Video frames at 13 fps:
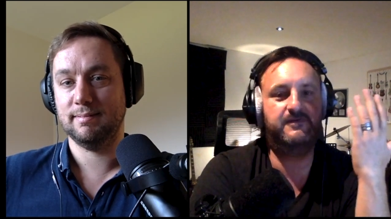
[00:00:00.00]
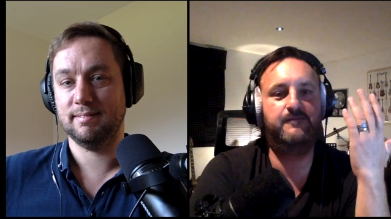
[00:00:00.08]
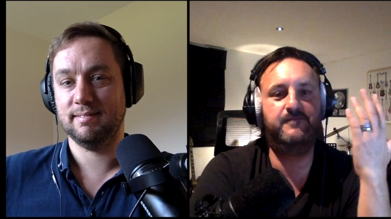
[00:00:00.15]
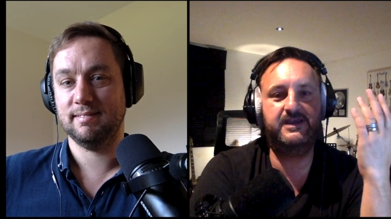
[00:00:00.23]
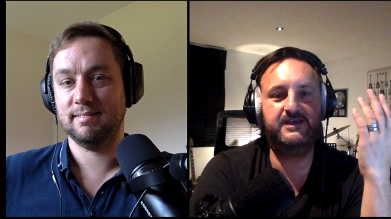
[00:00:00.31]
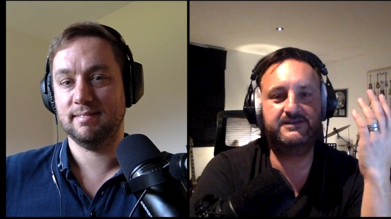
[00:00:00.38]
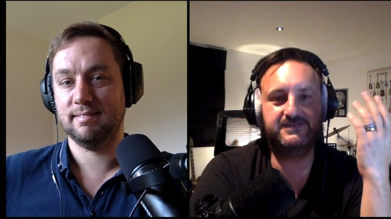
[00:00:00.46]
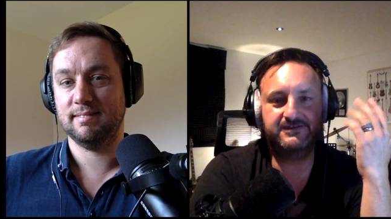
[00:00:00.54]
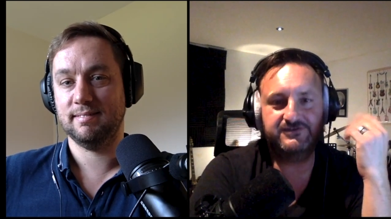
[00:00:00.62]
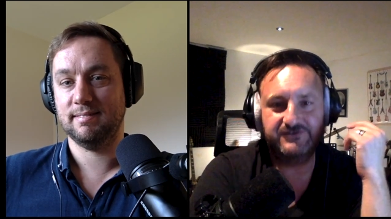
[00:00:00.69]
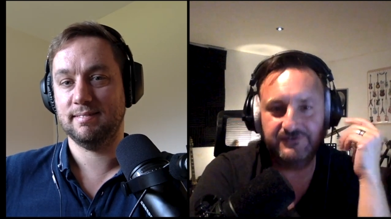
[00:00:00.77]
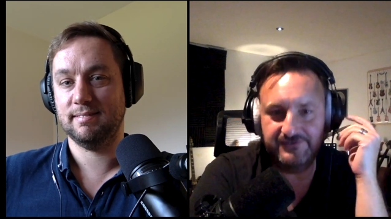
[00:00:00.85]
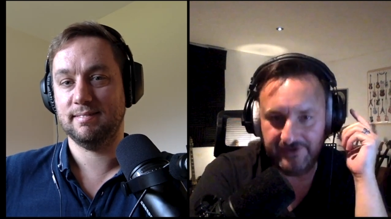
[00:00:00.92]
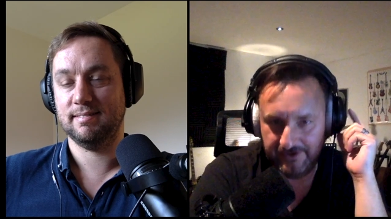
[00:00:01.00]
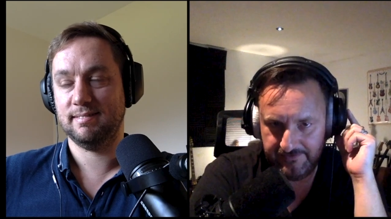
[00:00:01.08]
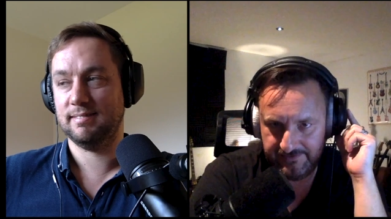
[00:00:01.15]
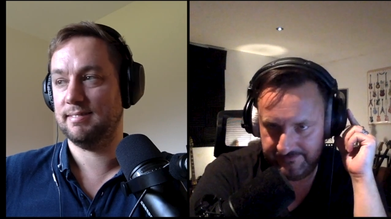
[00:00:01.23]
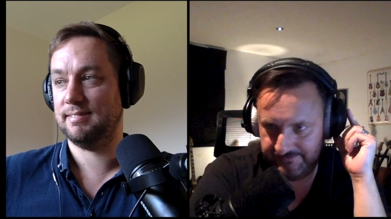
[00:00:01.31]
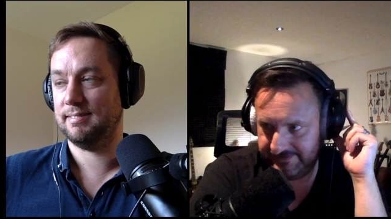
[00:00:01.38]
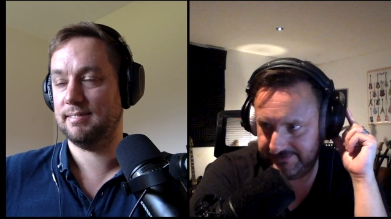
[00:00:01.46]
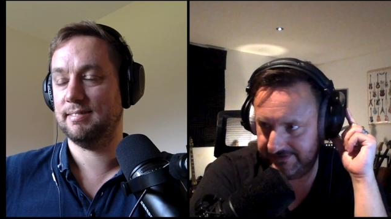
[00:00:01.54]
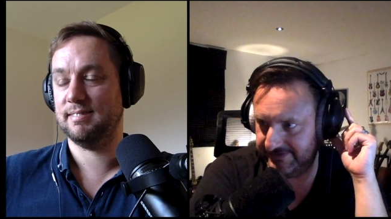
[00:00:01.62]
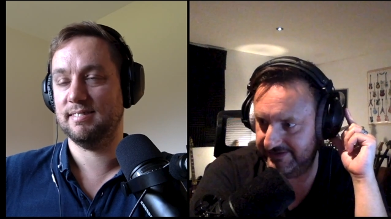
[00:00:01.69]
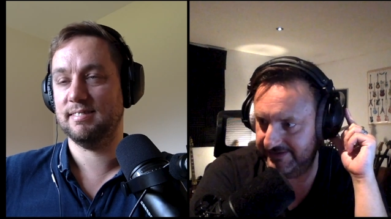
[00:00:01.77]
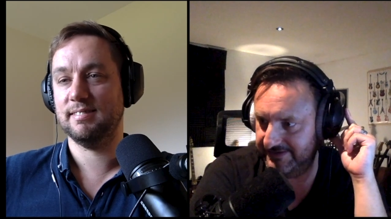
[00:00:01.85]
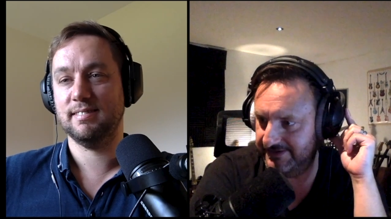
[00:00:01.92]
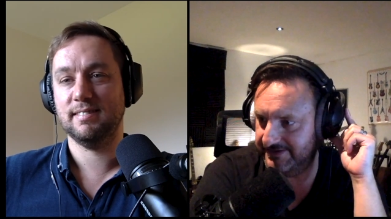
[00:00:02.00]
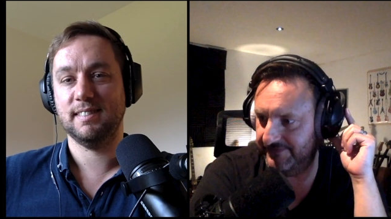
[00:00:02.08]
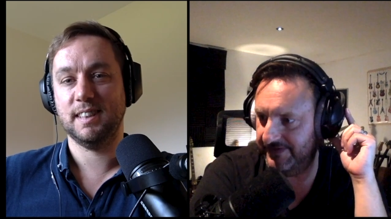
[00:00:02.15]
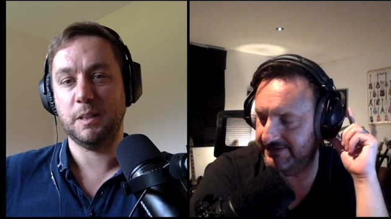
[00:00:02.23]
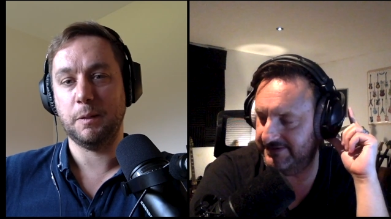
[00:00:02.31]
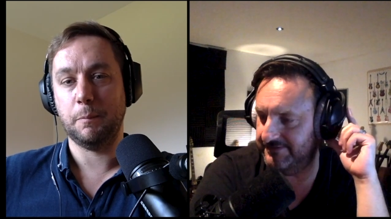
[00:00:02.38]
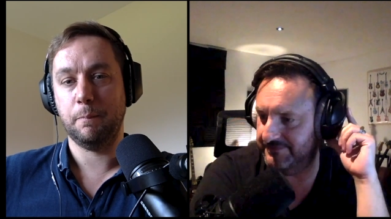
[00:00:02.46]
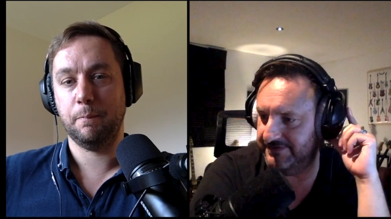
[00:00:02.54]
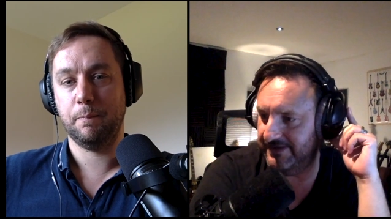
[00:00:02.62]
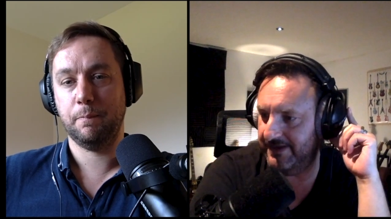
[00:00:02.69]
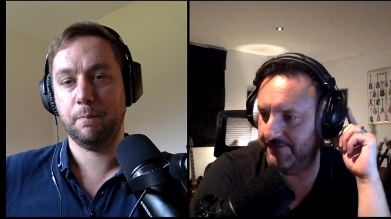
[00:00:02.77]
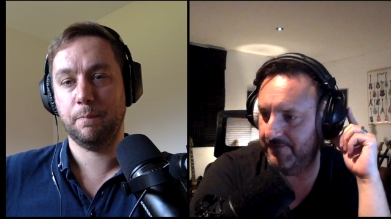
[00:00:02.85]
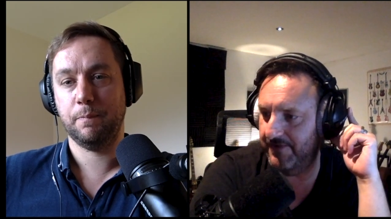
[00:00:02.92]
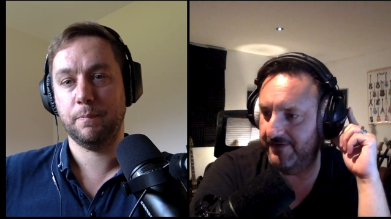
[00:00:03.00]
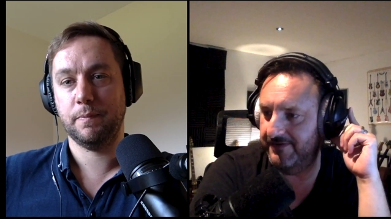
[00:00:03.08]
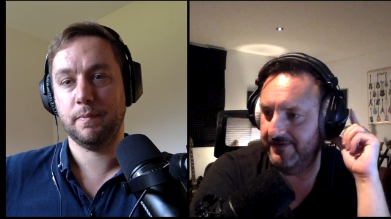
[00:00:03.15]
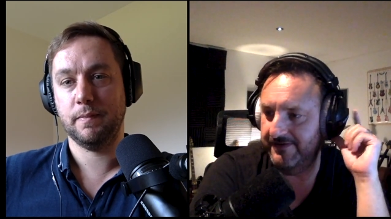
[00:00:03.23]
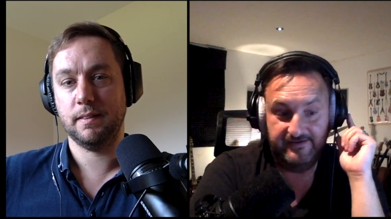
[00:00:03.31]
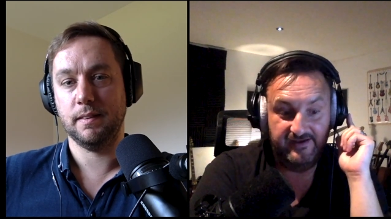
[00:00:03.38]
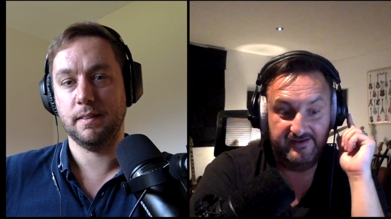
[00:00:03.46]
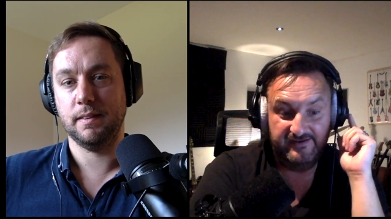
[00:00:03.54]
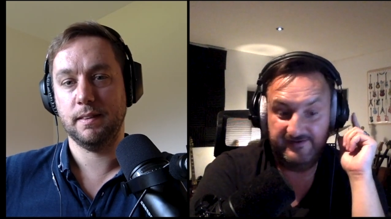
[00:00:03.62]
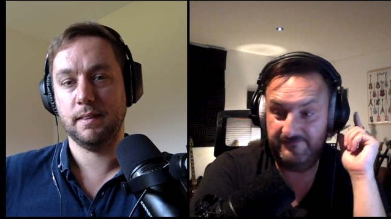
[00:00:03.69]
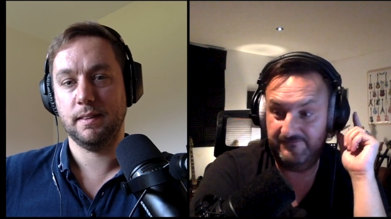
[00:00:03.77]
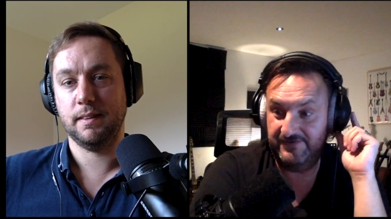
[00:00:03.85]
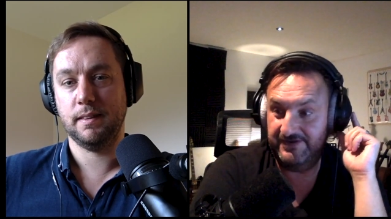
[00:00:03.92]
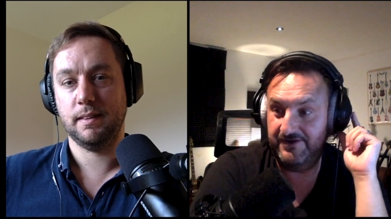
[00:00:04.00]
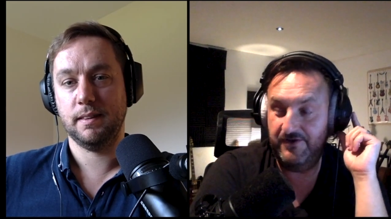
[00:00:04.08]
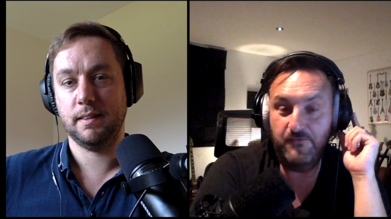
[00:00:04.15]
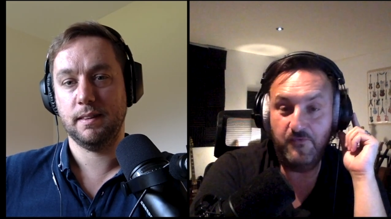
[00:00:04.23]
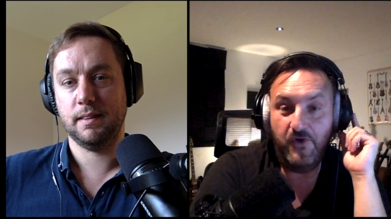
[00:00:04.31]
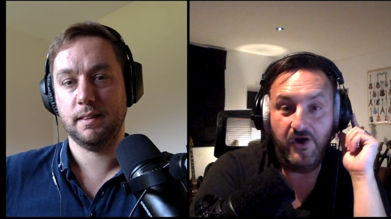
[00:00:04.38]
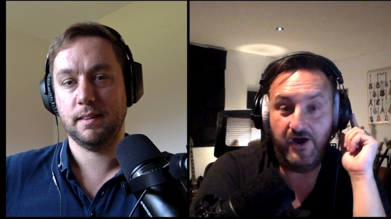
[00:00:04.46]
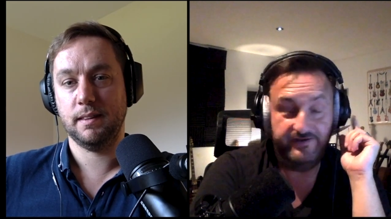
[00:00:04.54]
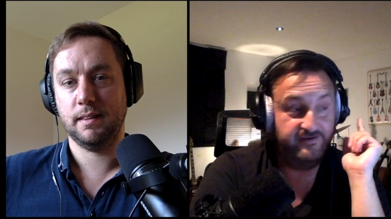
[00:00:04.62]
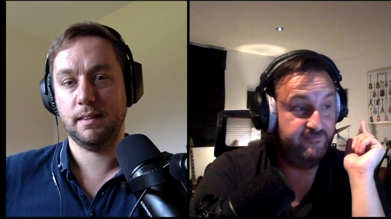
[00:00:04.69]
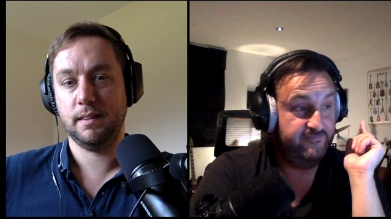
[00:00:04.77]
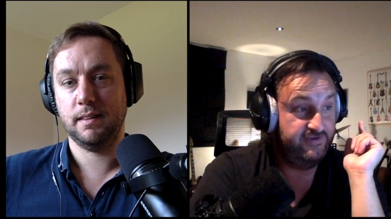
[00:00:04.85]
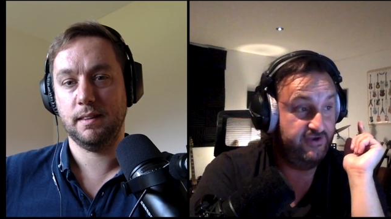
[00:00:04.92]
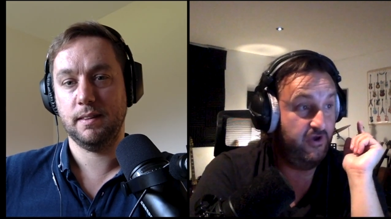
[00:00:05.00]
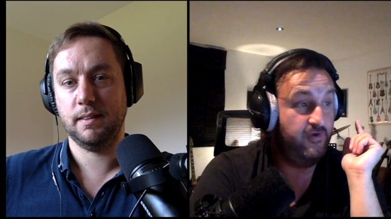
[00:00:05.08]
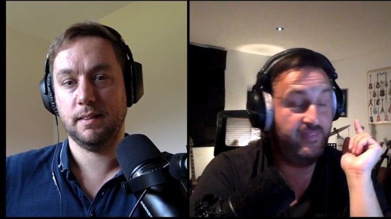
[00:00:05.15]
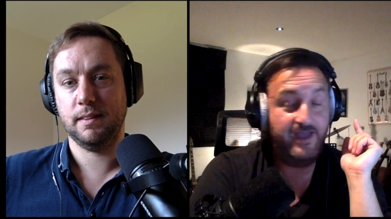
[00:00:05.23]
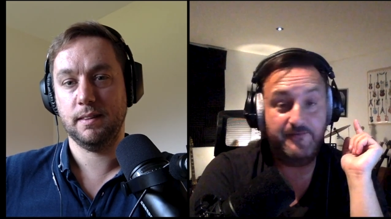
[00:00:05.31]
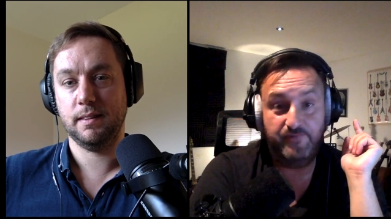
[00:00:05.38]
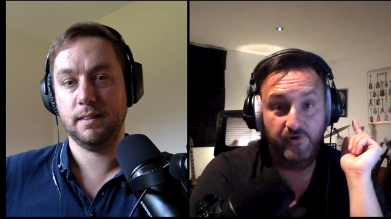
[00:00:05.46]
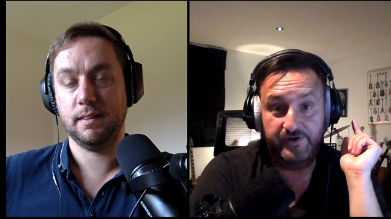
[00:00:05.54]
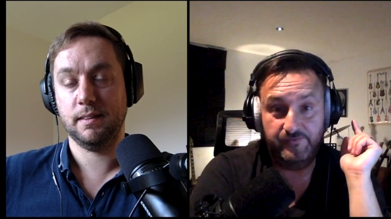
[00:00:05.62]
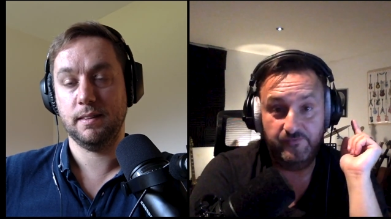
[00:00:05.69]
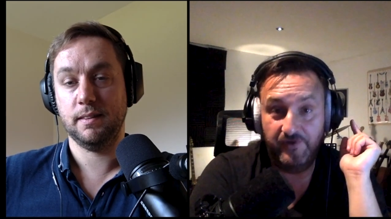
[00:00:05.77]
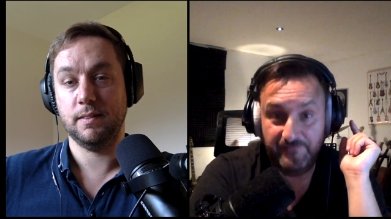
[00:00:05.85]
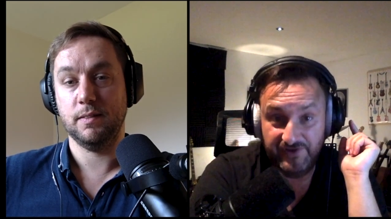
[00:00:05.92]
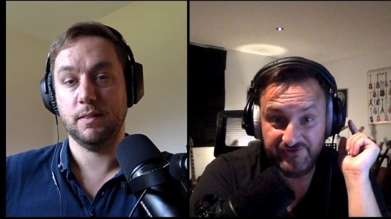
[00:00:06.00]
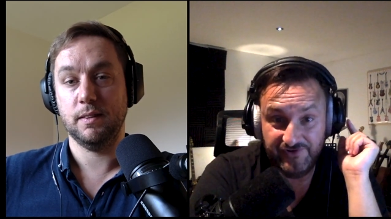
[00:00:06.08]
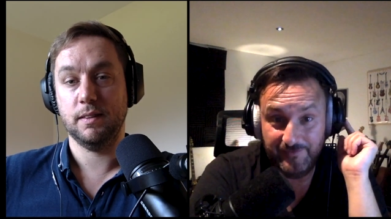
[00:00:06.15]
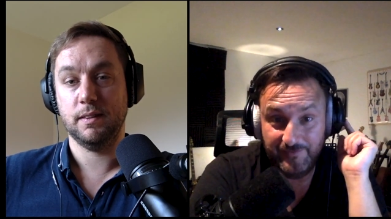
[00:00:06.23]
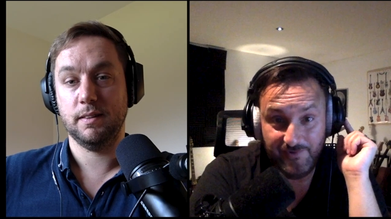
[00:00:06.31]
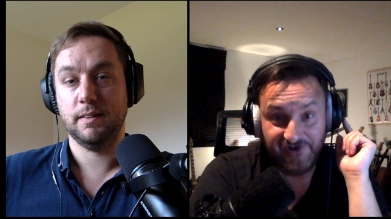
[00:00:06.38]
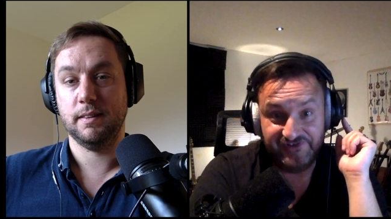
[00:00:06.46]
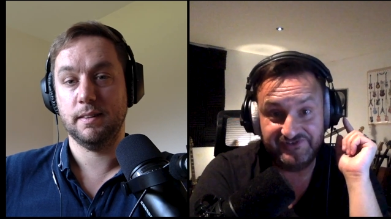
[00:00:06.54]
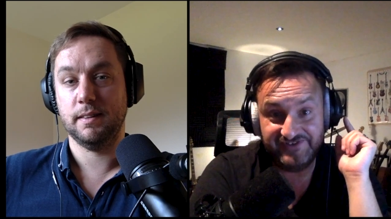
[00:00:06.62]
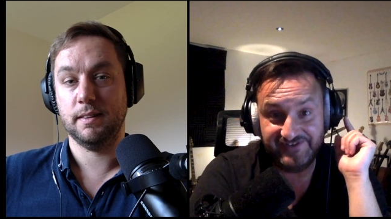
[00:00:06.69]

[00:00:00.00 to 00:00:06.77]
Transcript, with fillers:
Speaker 1: amazing studio, and I was 16 years of age, and it was day one, and I didn't really know what, I didn't even know at that point what my job was.